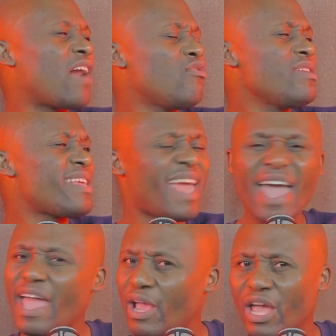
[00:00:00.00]
I don't
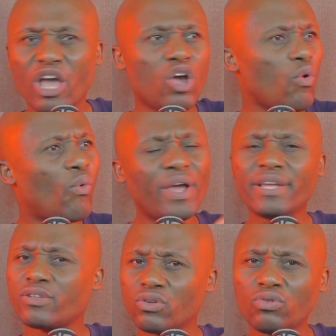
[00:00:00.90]
care
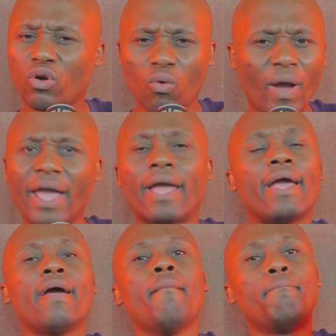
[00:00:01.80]
where